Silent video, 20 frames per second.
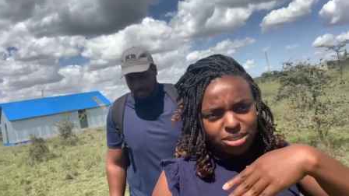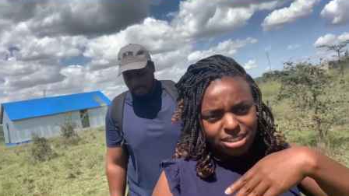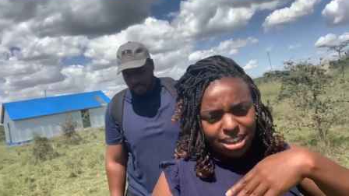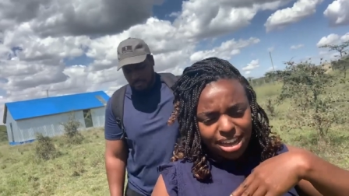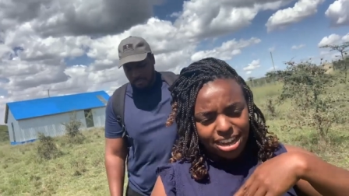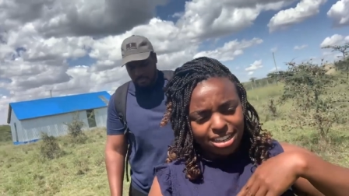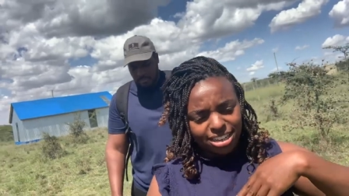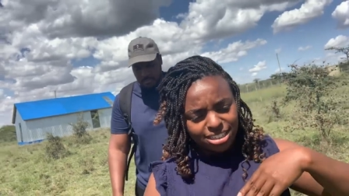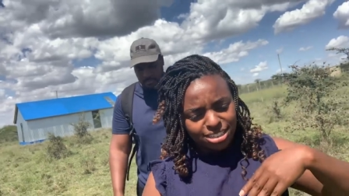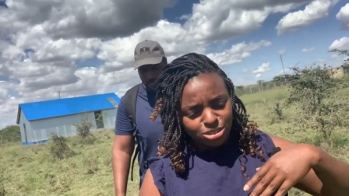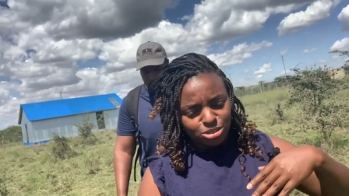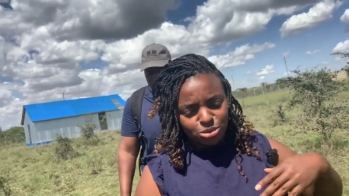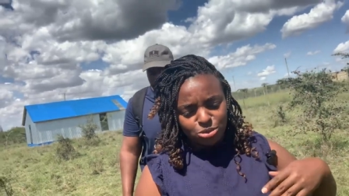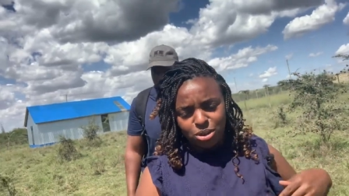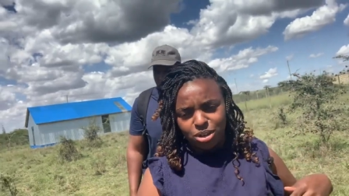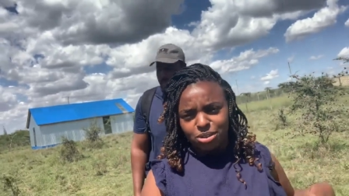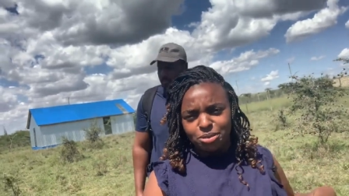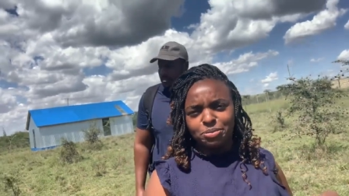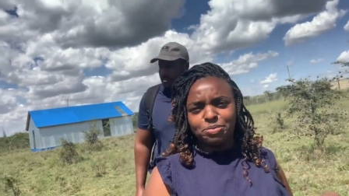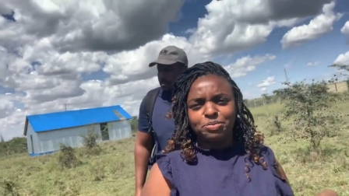skyline as
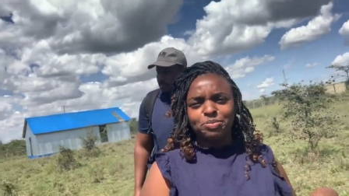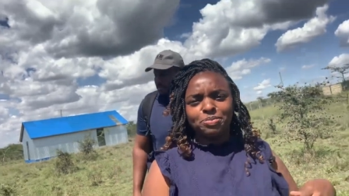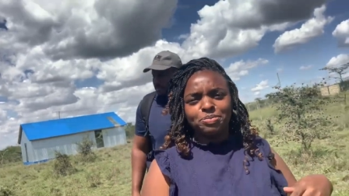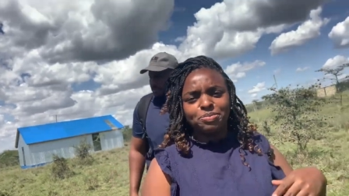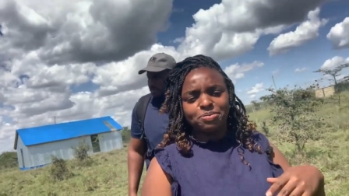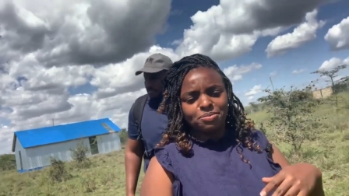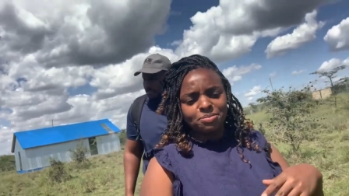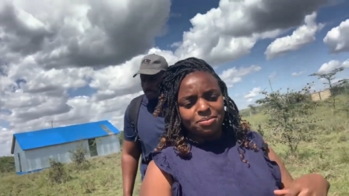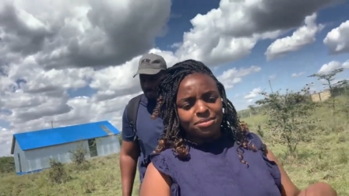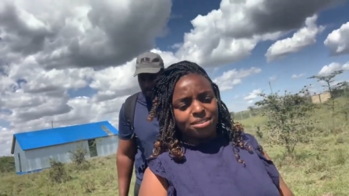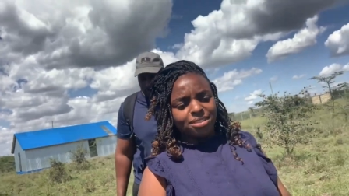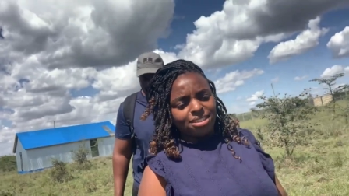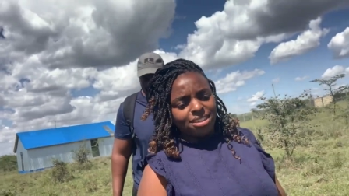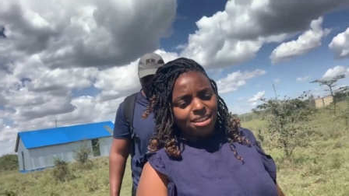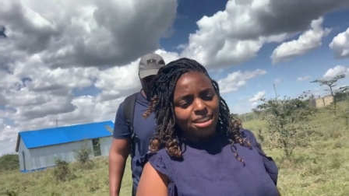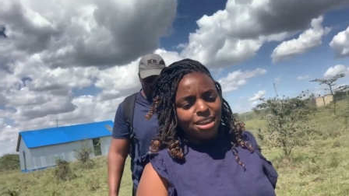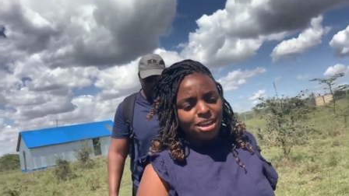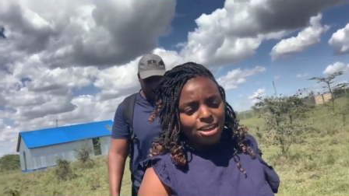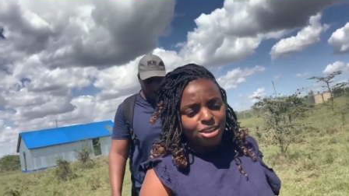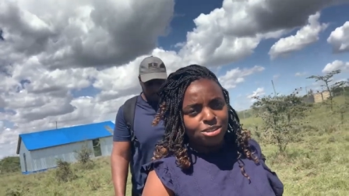well.
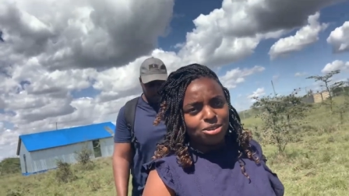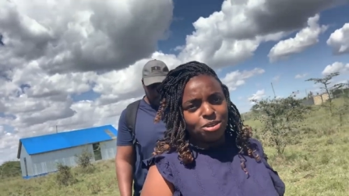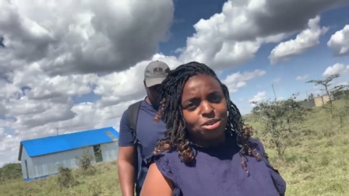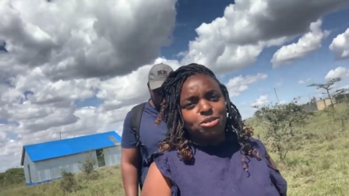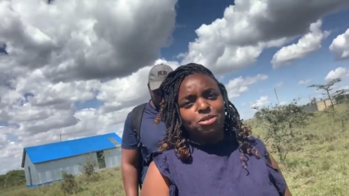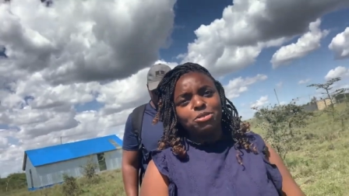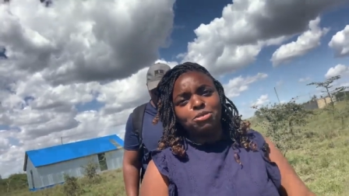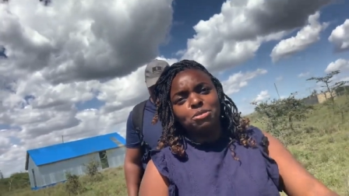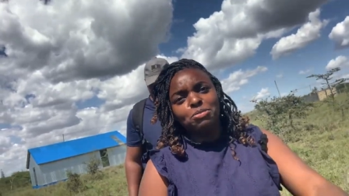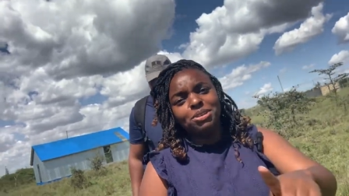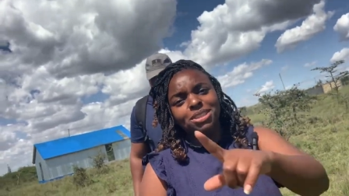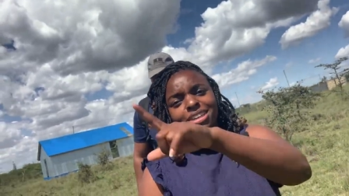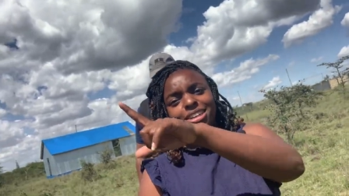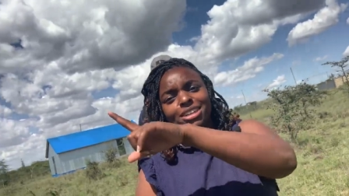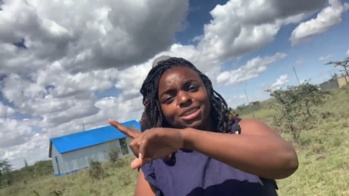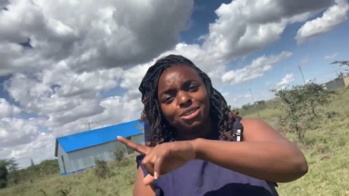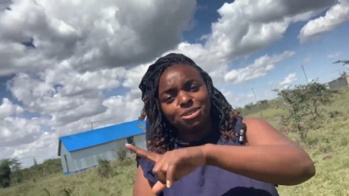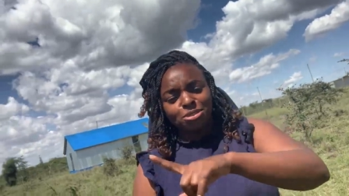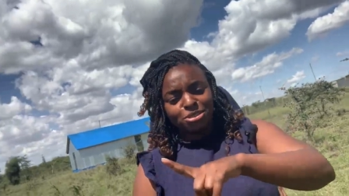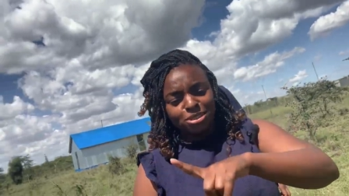So we'll be there in no